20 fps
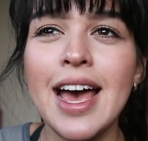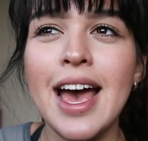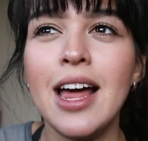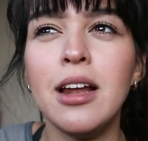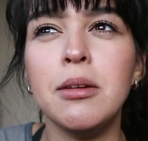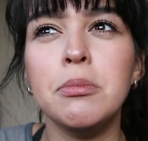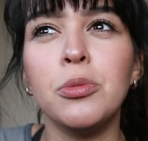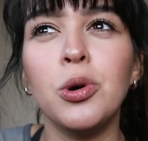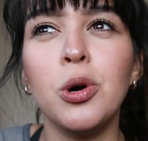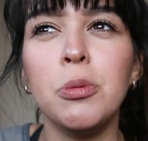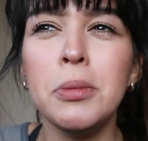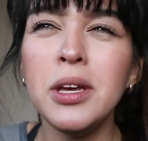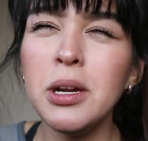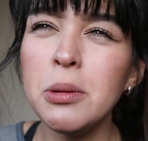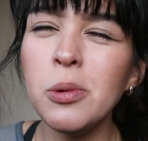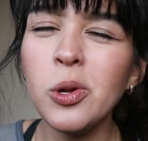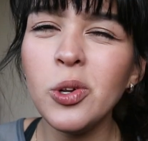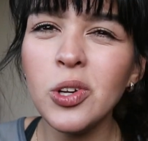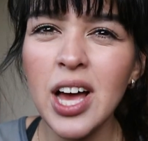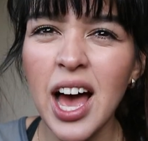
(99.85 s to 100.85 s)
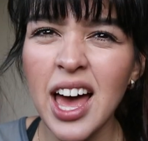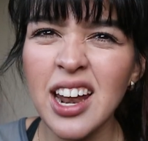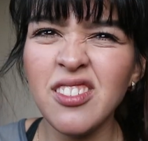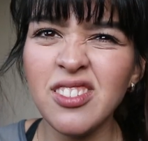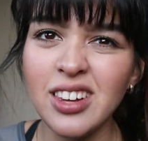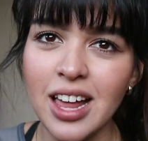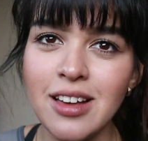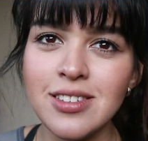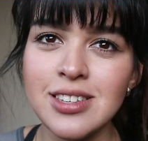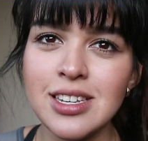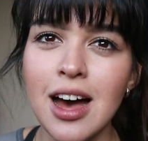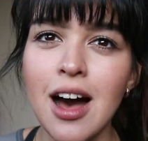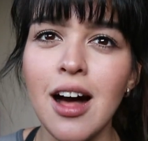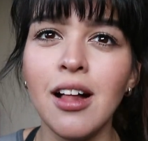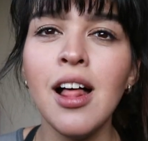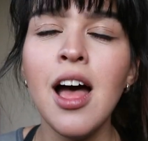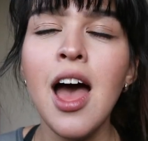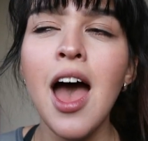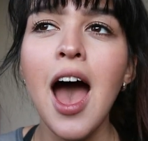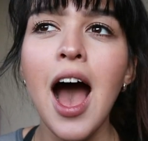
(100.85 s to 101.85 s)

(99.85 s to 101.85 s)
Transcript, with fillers: and more minimal kind of lifestyle,